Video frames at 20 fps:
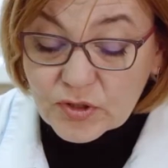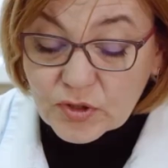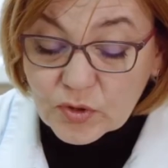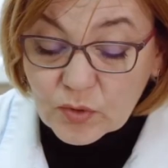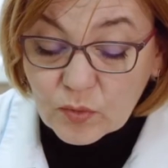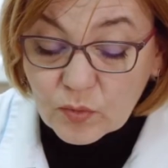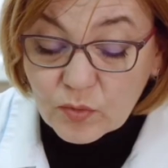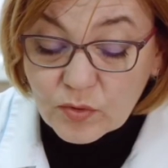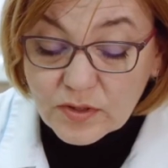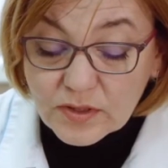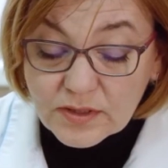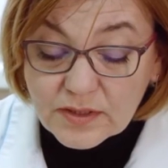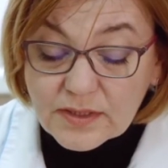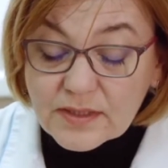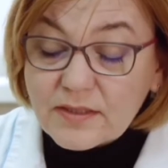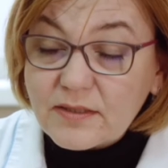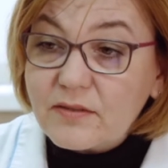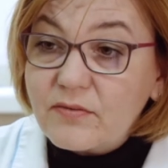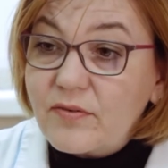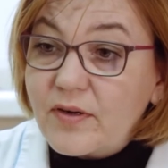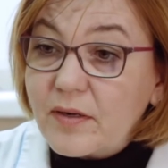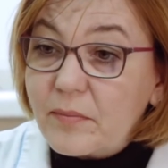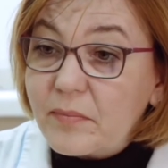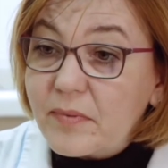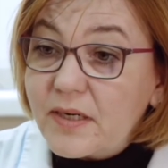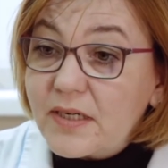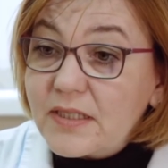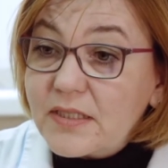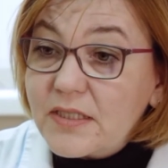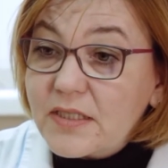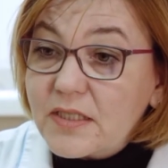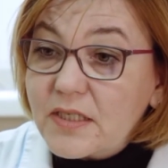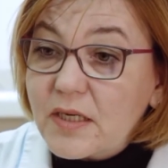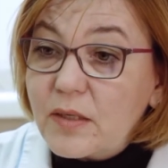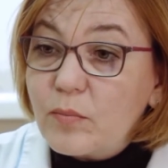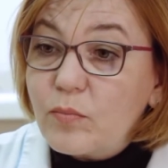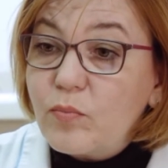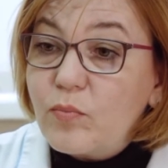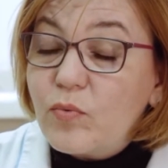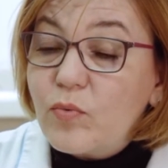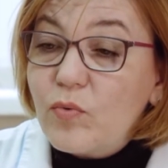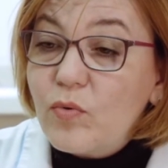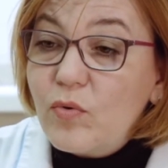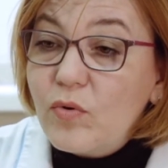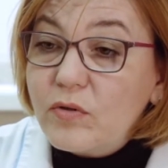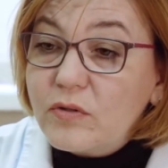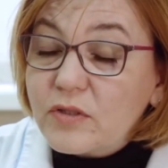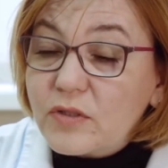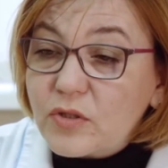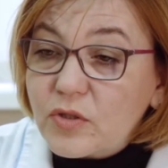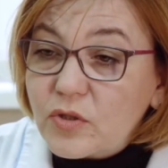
some psychiatric treatment,